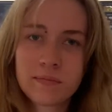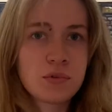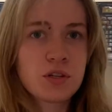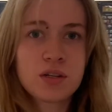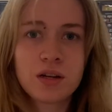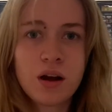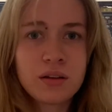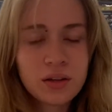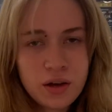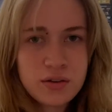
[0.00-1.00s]
just an
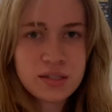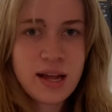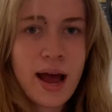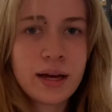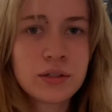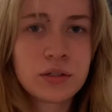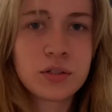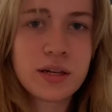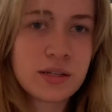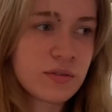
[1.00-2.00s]
on-the-go snack or
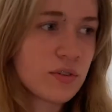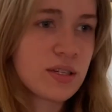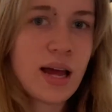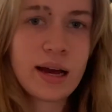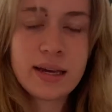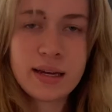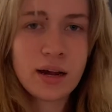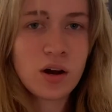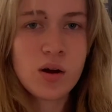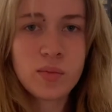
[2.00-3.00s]
just for snacking at
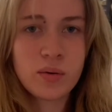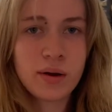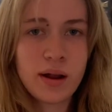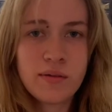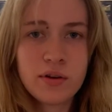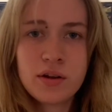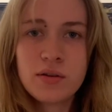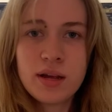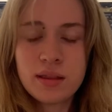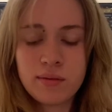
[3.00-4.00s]
home or whatever you
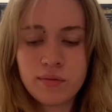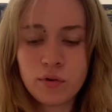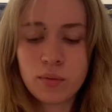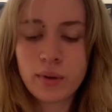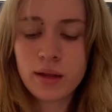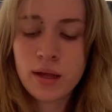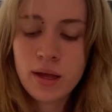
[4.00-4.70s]
need them for, but